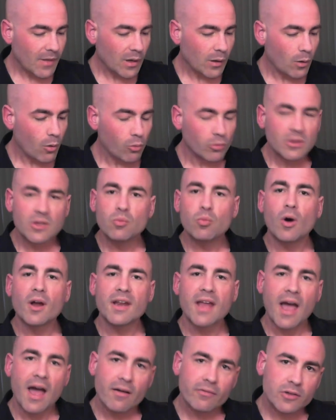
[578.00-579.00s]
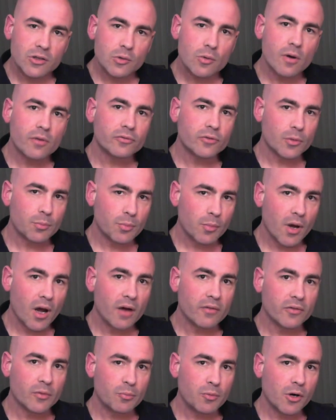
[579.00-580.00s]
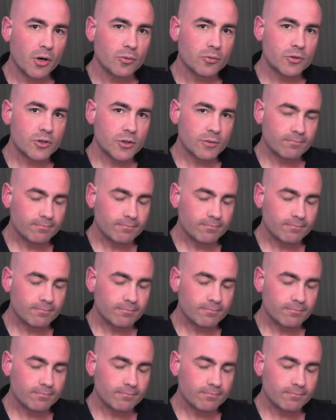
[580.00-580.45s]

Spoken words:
only one avenue of approach.